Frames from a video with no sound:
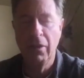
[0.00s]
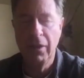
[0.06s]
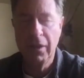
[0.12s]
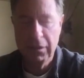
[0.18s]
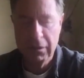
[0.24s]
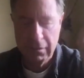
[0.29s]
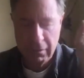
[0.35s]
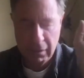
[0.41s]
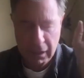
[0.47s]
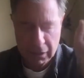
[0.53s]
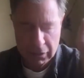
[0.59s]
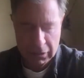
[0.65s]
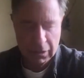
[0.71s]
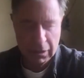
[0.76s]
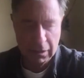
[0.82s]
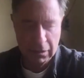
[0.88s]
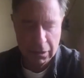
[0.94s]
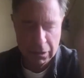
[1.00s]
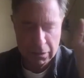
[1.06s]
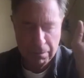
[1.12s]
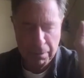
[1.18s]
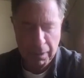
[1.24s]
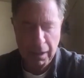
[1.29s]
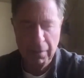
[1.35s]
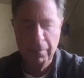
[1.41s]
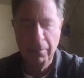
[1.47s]
this instant, this
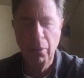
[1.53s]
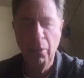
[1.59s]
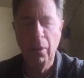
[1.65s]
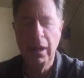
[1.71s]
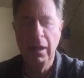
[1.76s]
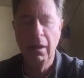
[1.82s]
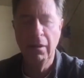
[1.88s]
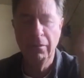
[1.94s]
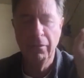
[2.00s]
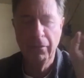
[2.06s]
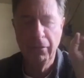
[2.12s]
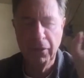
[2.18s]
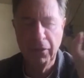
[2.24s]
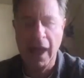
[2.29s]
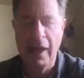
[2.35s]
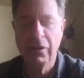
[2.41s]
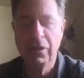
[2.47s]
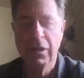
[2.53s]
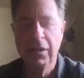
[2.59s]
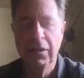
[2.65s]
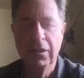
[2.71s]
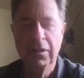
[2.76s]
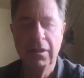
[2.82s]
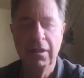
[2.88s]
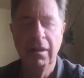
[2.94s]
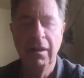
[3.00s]
pinpoint of flash
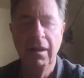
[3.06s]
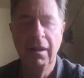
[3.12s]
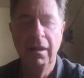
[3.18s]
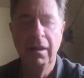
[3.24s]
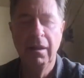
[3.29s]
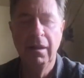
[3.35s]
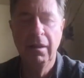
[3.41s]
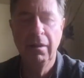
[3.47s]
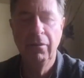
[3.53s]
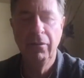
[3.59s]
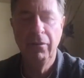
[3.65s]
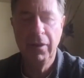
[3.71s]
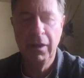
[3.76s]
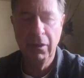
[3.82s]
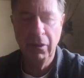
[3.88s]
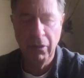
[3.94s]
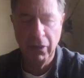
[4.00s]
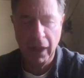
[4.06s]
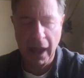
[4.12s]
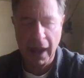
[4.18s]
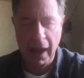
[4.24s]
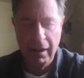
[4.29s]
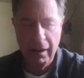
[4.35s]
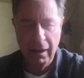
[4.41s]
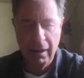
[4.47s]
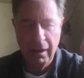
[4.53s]
instant, feel
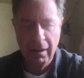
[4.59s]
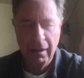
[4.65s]
that.